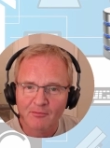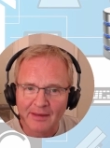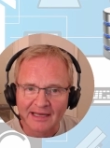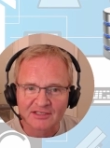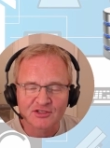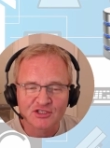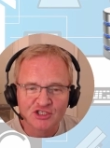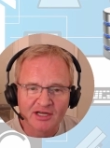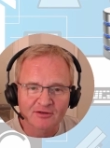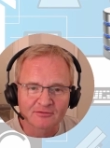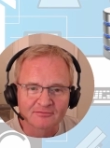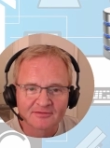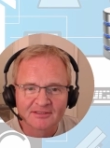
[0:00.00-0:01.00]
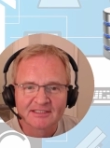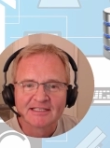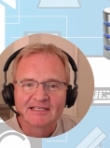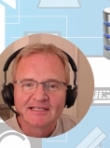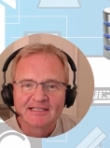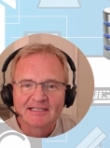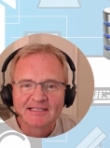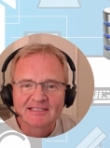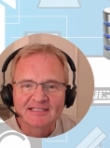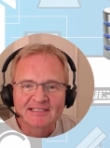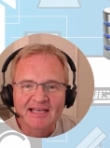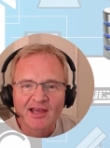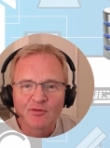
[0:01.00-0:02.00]
back to the channel.
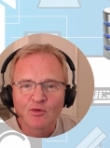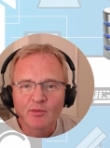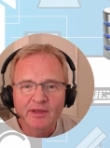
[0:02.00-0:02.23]
Today we'll